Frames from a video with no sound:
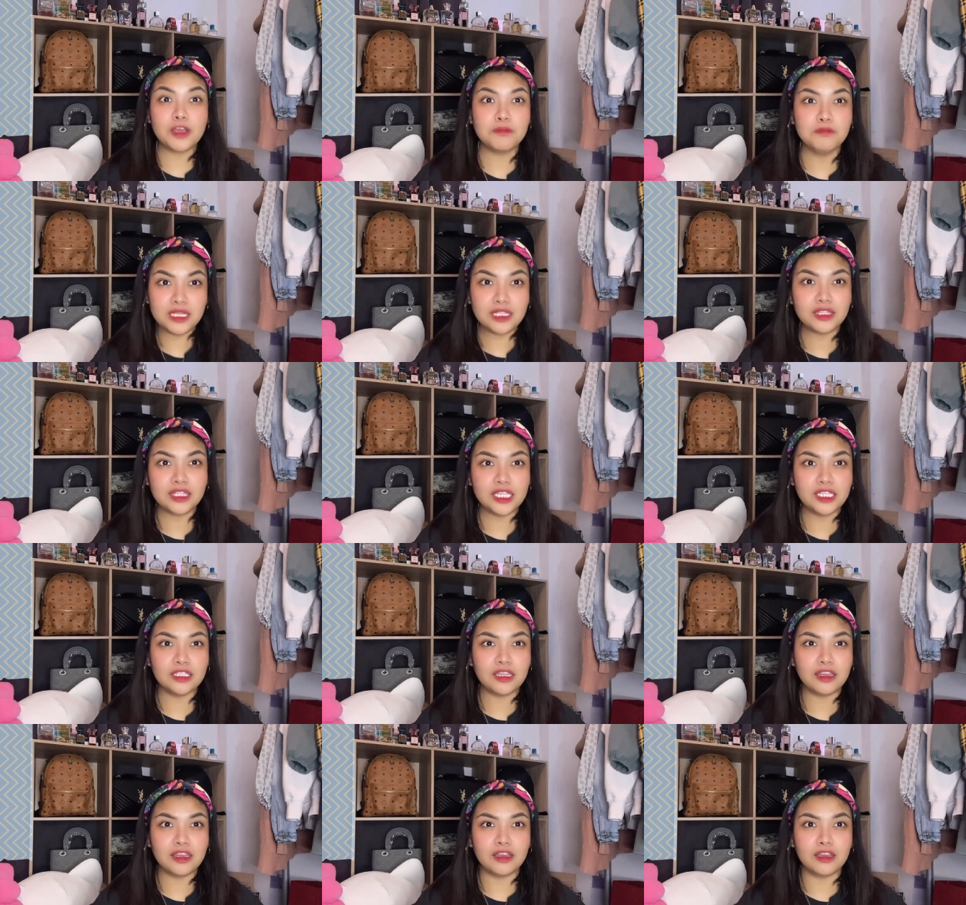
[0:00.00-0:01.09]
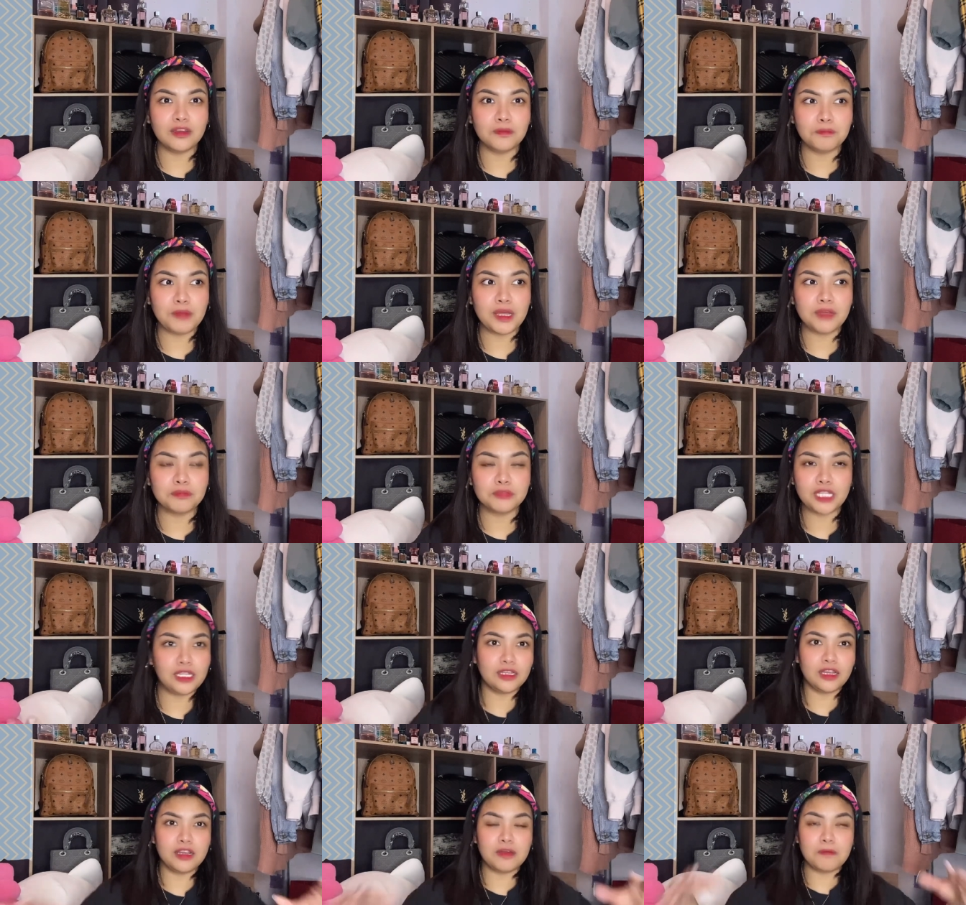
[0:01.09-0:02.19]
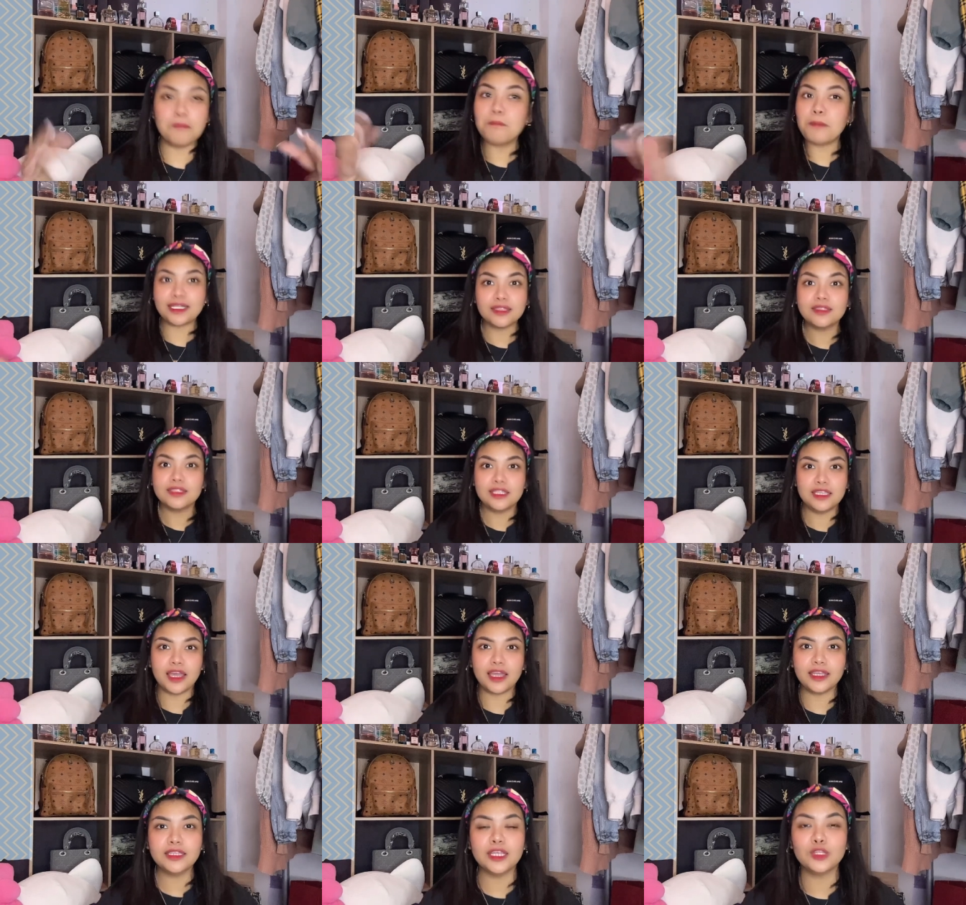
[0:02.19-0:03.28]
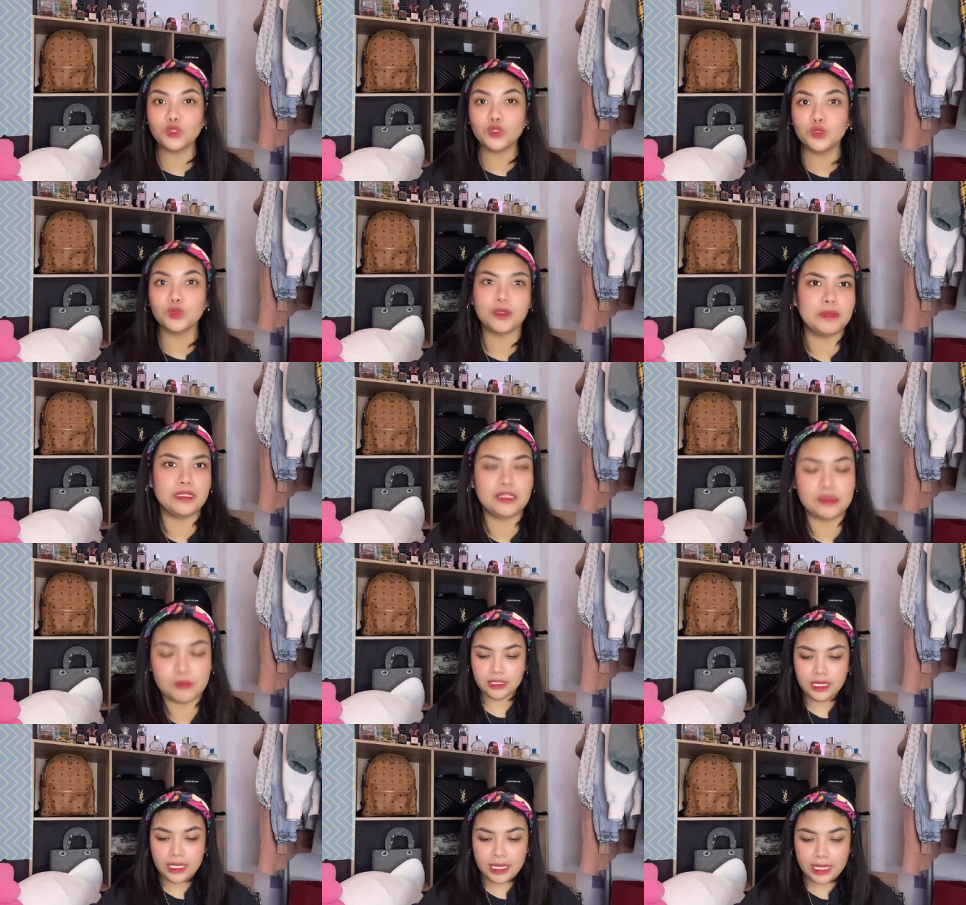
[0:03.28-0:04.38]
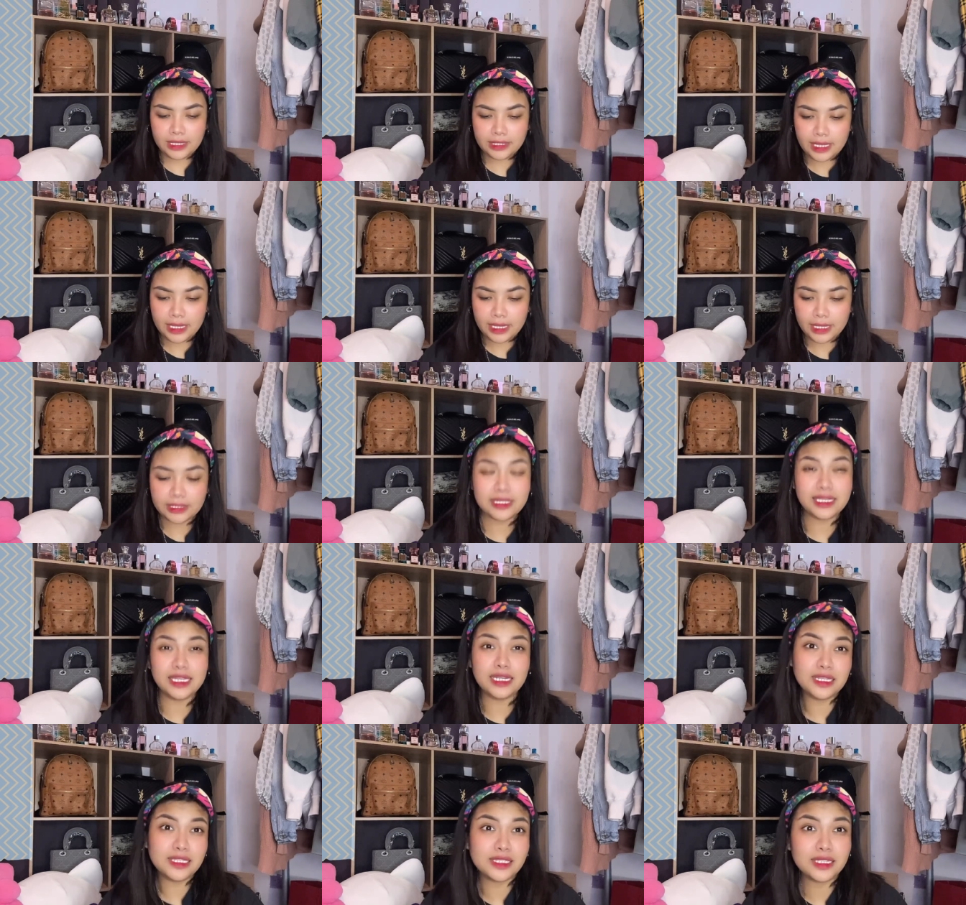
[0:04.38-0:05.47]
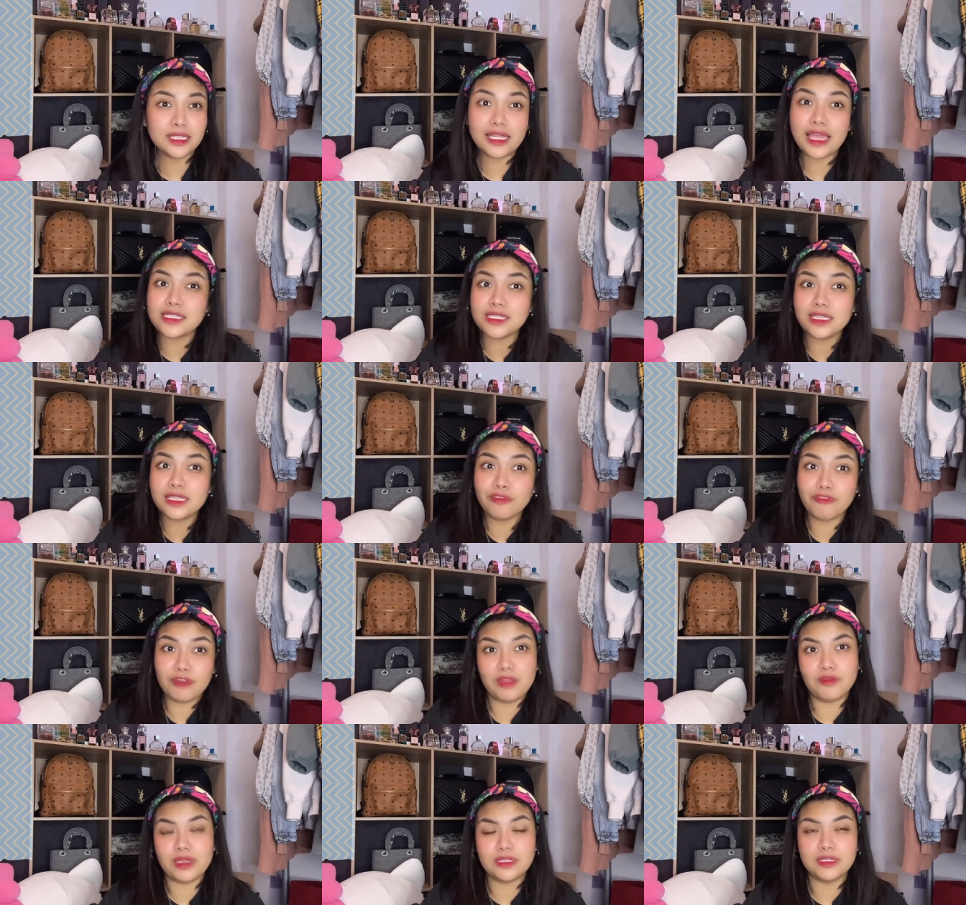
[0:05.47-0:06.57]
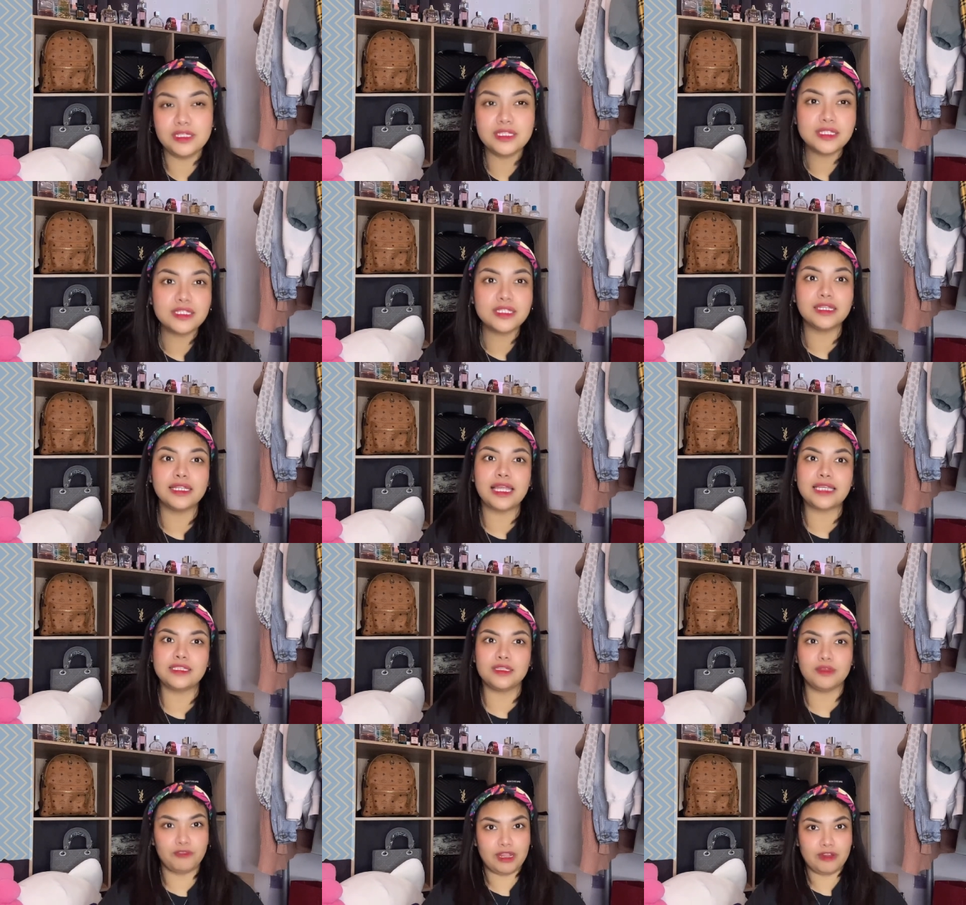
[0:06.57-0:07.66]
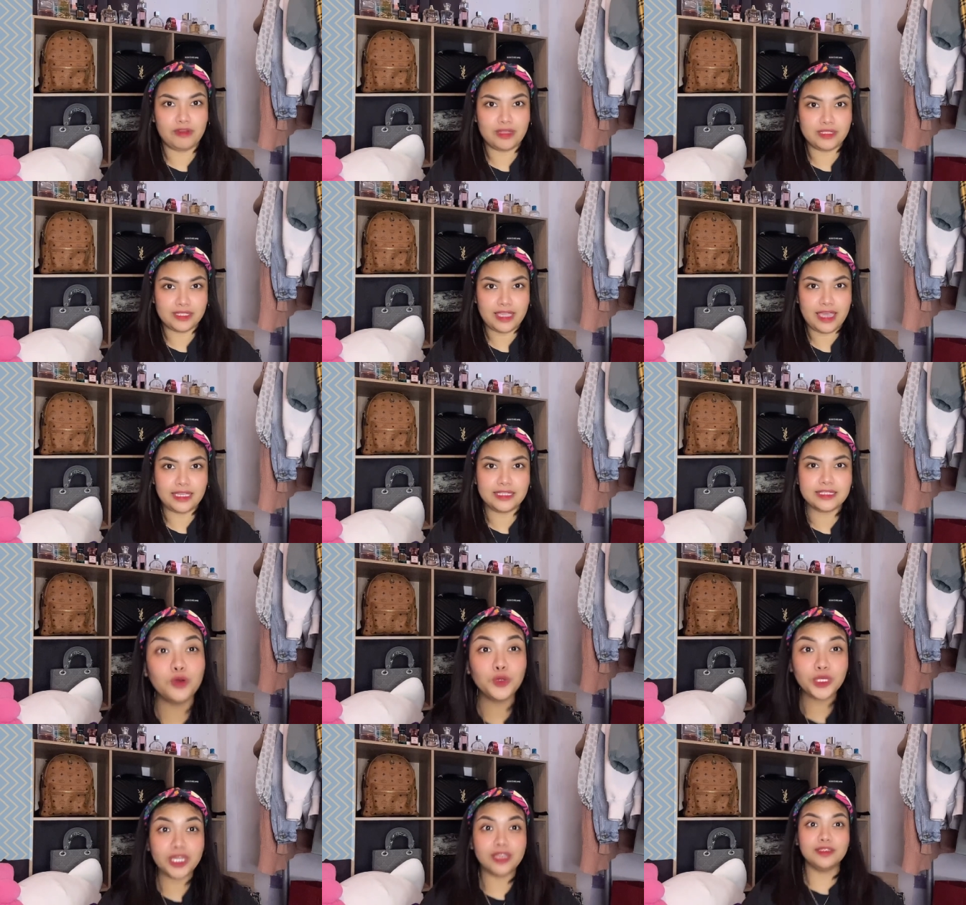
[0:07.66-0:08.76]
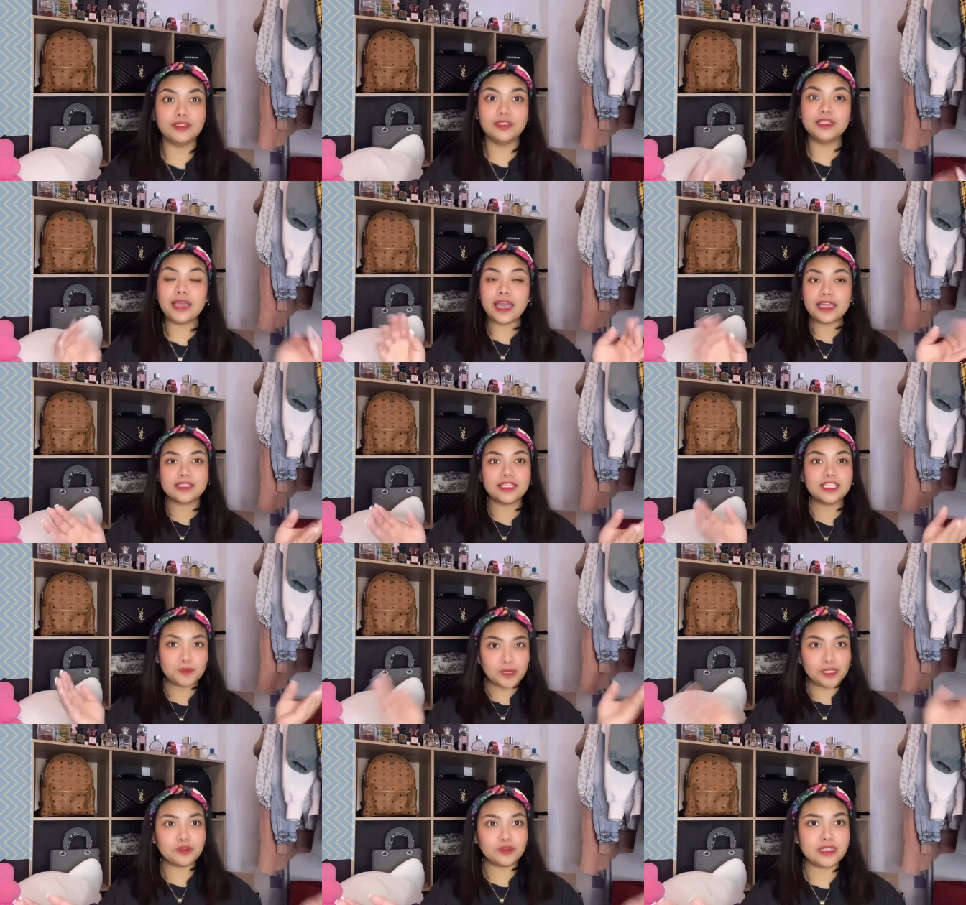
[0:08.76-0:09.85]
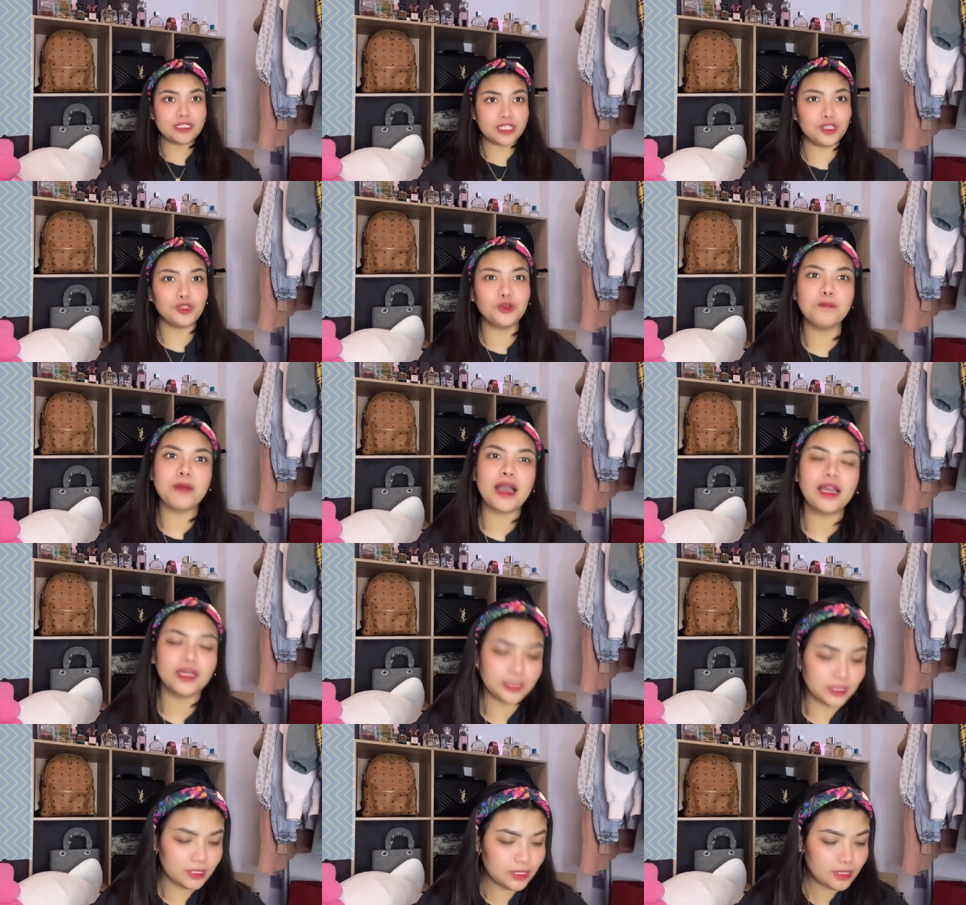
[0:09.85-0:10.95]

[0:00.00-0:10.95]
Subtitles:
meeting na pang talagang matindihan, ito yung gamitin. And then, it is a classic fragrance. This is a classic fragrance, guys. Okay, guys, explain ko din sa inyo bakit